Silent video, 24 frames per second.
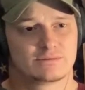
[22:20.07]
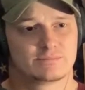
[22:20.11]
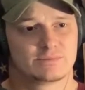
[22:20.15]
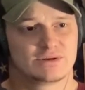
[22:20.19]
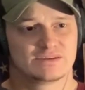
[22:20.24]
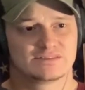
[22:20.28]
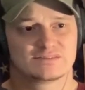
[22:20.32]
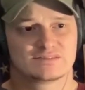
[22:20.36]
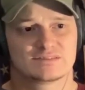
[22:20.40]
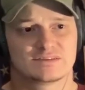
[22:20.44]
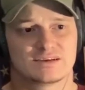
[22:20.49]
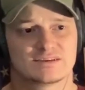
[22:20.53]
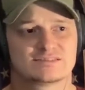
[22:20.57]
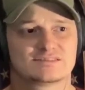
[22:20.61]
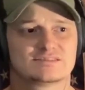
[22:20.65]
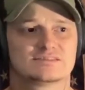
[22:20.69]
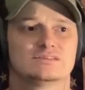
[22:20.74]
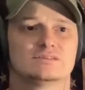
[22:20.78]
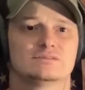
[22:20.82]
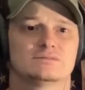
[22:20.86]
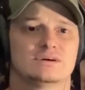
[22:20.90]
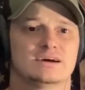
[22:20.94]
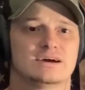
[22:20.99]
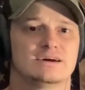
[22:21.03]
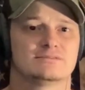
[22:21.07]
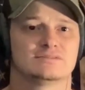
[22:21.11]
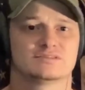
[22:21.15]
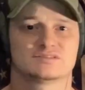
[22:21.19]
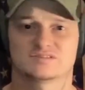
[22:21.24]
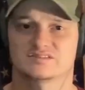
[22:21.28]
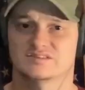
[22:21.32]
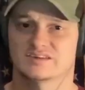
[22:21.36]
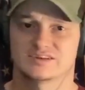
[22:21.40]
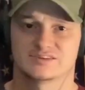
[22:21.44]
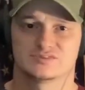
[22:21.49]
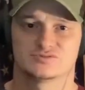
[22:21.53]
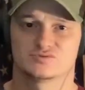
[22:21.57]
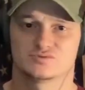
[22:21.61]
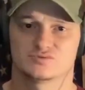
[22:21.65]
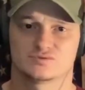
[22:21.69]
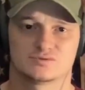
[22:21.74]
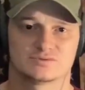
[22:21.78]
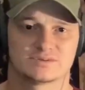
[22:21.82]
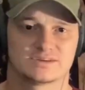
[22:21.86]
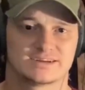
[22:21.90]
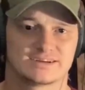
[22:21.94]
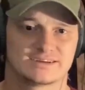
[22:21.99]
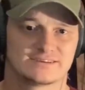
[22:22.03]
I mean, I, I still have a
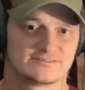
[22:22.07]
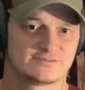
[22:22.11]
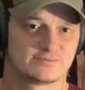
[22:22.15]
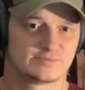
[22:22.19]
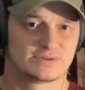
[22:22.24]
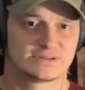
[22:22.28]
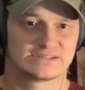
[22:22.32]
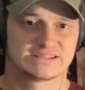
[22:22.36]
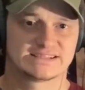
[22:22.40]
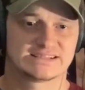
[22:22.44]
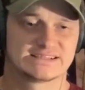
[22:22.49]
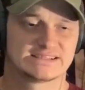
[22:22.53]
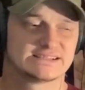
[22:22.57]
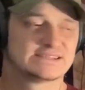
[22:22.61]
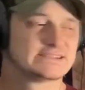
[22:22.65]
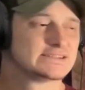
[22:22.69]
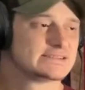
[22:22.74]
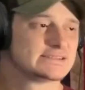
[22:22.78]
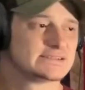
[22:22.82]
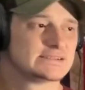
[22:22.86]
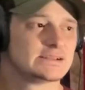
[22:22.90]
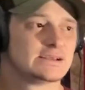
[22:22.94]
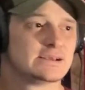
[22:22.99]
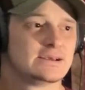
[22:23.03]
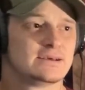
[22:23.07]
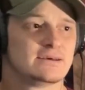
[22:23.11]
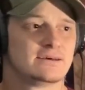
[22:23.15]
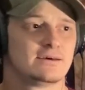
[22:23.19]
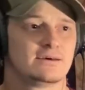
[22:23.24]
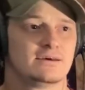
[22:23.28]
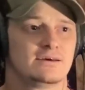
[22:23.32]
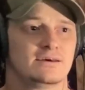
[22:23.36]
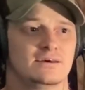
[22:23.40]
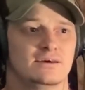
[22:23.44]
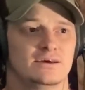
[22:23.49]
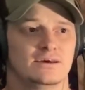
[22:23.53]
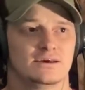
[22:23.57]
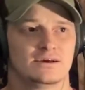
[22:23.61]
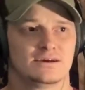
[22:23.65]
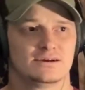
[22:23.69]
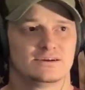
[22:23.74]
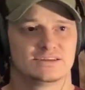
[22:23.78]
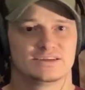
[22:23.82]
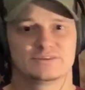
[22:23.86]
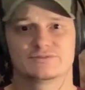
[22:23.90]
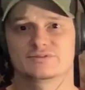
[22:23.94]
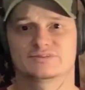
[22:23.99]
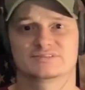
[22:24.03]
schedule that I've planned and
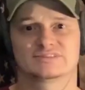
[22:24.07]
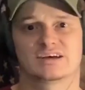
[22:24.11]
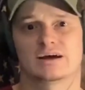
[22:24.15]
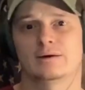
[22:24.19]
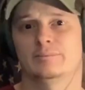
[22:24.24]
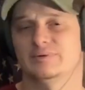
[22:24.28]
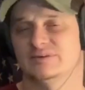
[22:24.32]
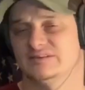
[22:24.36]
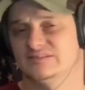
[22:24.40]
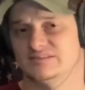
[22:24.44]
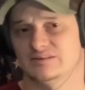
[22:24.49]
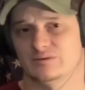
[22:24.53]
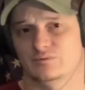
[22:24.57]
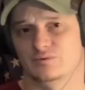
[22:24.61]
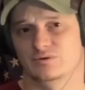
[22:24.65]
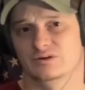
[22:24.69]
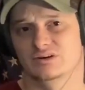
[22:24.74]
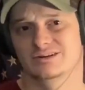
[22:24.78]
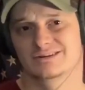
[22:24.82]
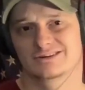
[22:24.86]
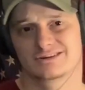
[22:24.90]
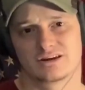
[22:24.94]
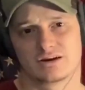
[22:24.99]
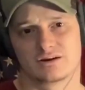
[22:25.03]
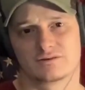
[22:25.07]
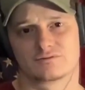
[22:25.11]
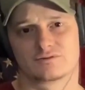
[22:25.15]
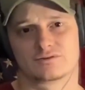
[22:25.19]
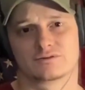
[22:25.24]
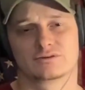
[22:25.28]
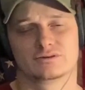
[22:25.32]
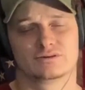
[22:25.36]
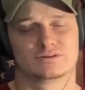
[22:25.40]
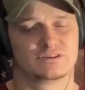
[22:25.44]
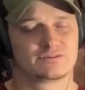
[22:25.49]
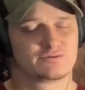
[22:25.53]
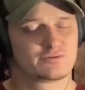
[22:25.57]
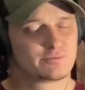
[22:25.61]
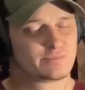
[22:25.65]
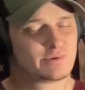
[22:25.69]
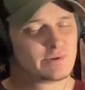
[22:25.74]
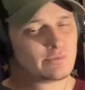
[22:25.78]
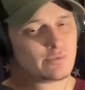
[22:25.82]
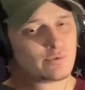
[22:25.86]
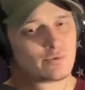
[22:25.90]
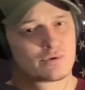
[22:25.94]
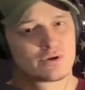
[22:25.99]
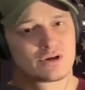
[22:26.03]
different topics that we're going to cover and different
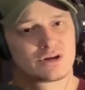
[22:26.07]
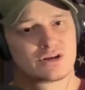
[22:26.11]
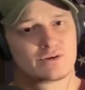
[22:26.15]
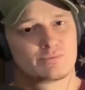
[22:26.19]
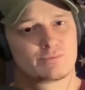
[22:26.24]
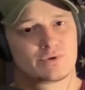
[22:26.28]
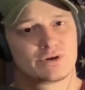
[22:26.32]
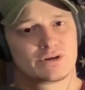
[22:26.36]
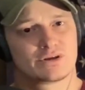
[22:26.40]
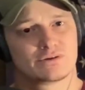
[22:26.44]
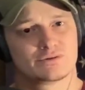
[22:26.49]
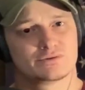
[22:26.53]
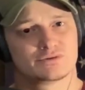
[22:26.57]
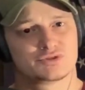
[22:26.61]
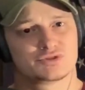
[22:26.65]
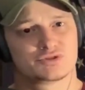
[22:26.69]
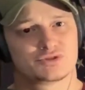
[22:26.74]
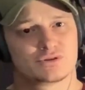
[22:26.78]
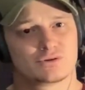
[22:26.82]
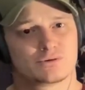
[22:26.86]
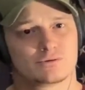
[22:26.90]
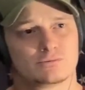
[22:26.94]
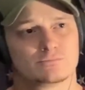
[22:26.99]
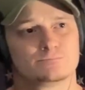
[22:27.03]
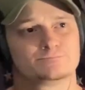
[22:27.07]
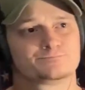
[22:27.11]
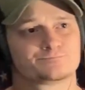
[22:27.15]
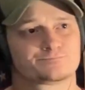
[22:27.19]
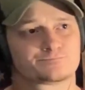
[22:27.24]
people we're going to bring on the show.